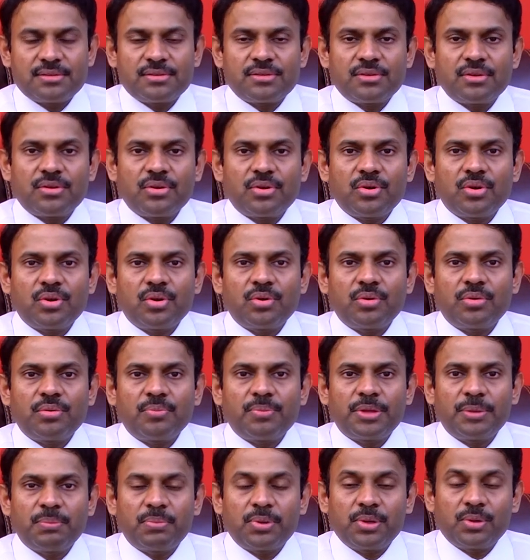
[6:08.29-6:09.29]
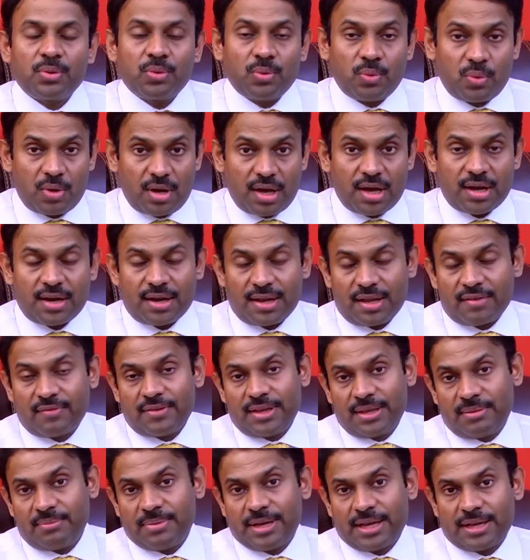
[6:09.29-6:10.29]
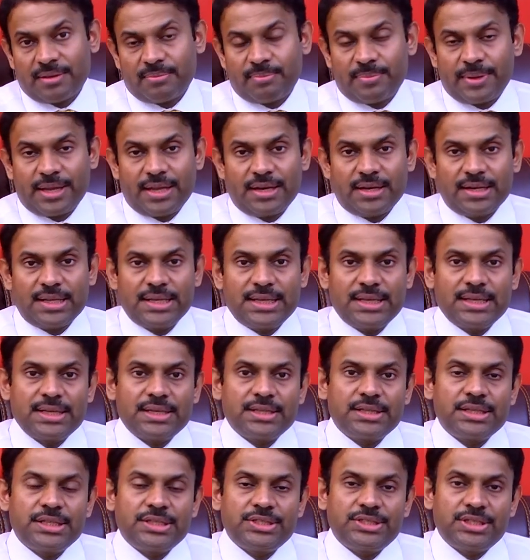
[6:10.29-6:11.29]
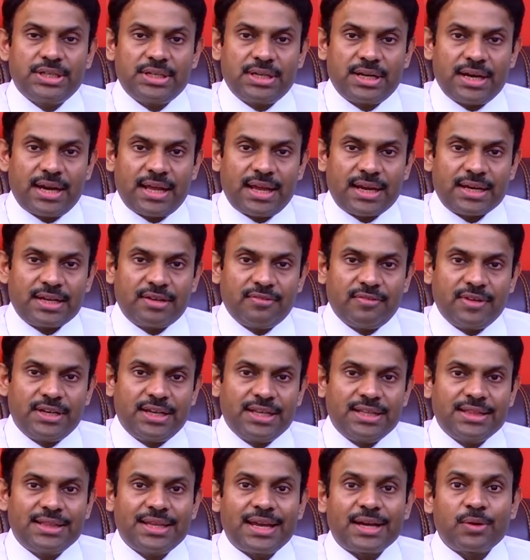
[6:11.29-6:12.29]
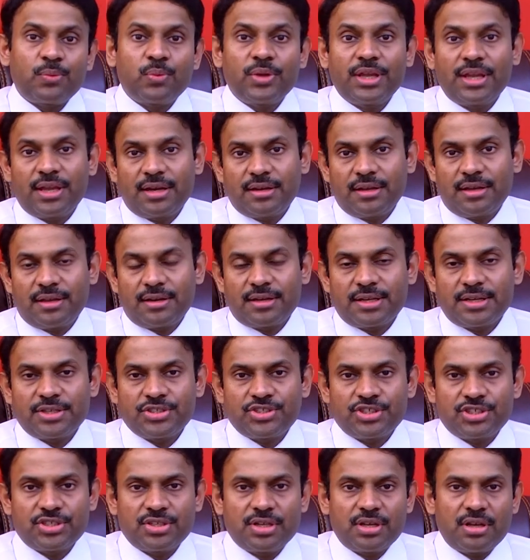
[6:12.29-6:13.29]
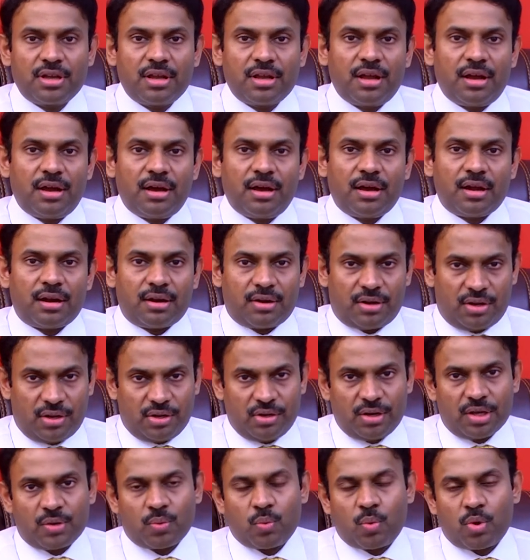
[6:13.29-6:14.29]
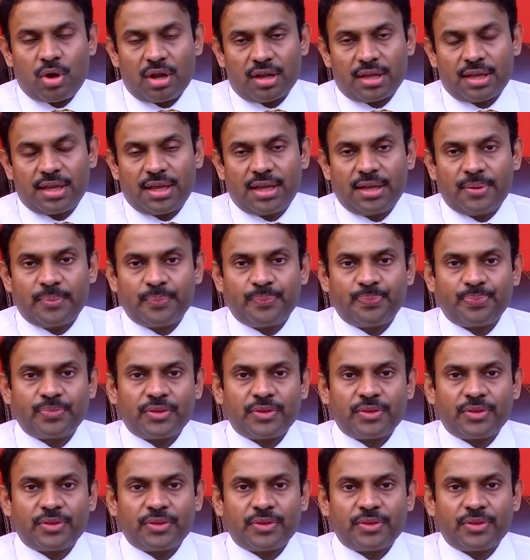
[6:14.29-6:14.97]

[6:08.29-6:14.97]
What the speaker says: So people who are having back pain, the gentle activity that we encourage are regular walking.